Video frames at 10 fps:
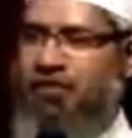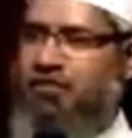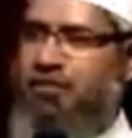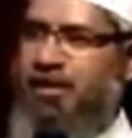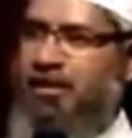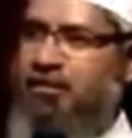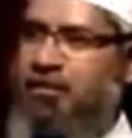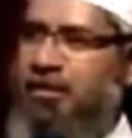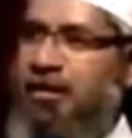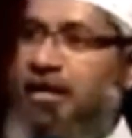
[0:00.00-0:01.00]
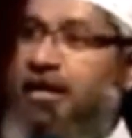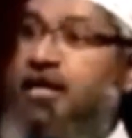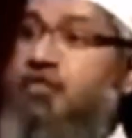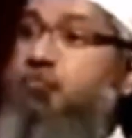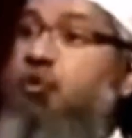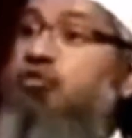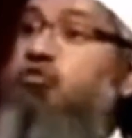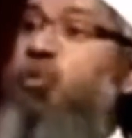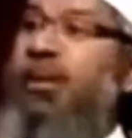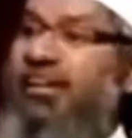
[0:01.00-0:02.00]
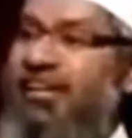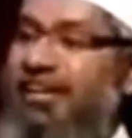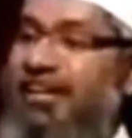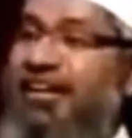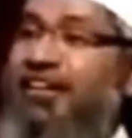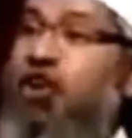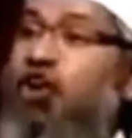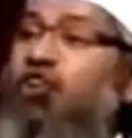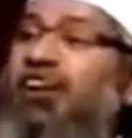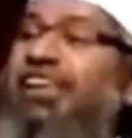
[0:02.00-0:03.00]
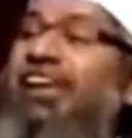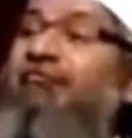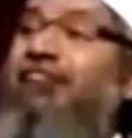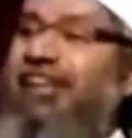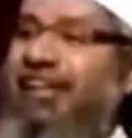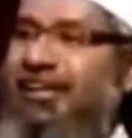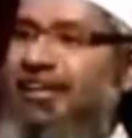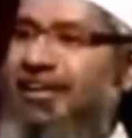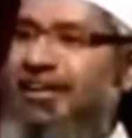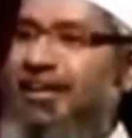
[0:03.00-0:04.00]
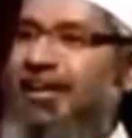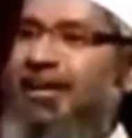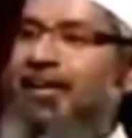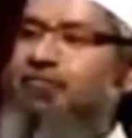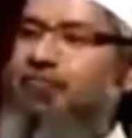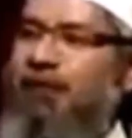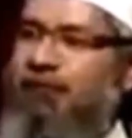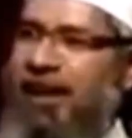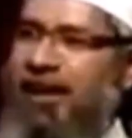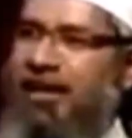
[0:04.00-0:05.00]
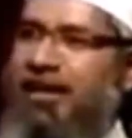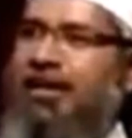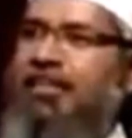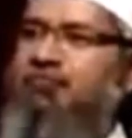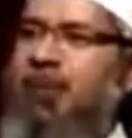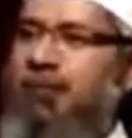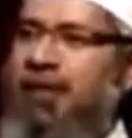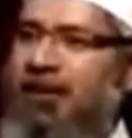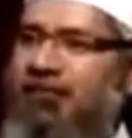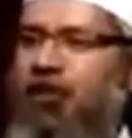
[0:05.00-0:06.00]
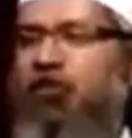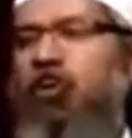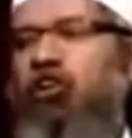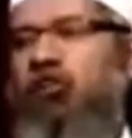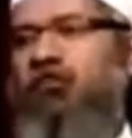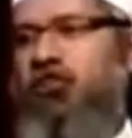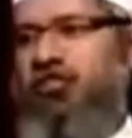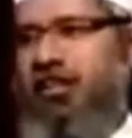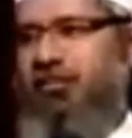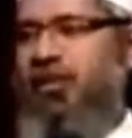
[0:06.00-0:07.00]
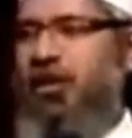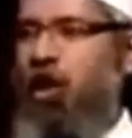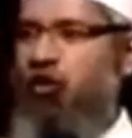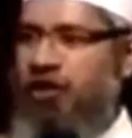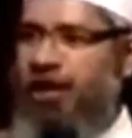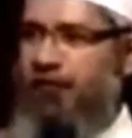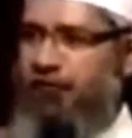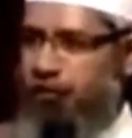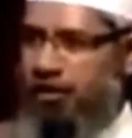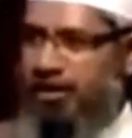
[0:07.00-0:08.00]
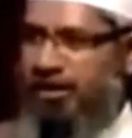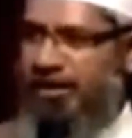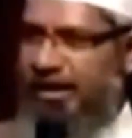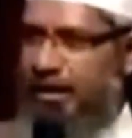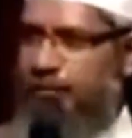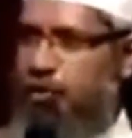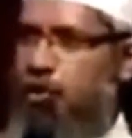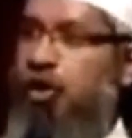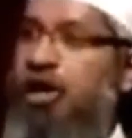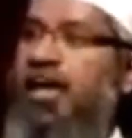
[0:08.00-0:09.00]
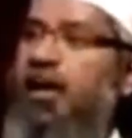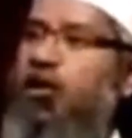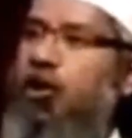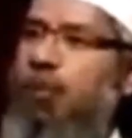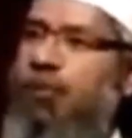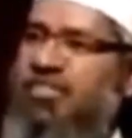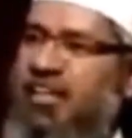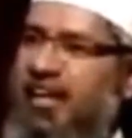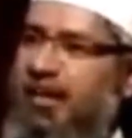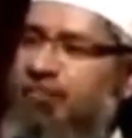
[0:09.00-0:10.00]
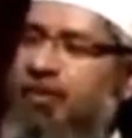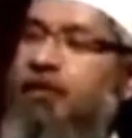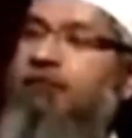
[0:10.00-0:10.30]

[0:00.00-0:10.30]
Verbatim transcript: which means, he is more sweet, he is altogether lovely, he is my friend, he is my beloved, O daughter of Jerusalem. Now here if you read in Hebrew, Hikum amitakim